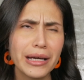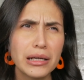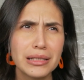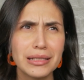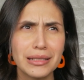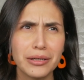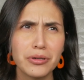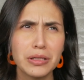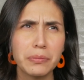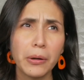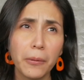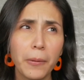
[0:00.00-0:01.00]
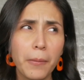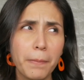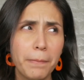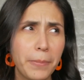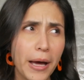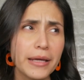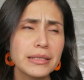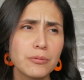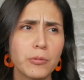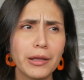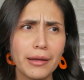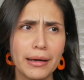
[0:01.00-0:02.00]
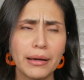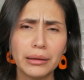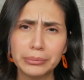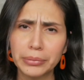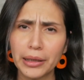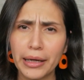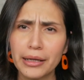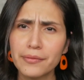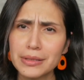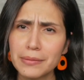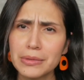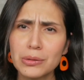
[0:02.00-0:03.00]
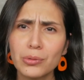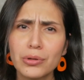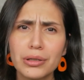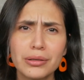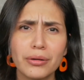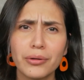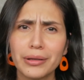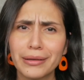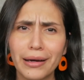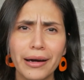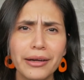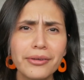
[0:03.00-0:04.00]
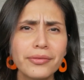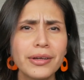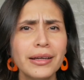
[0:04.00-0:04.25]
of stickers peel best with like a blade of some sort or a knife,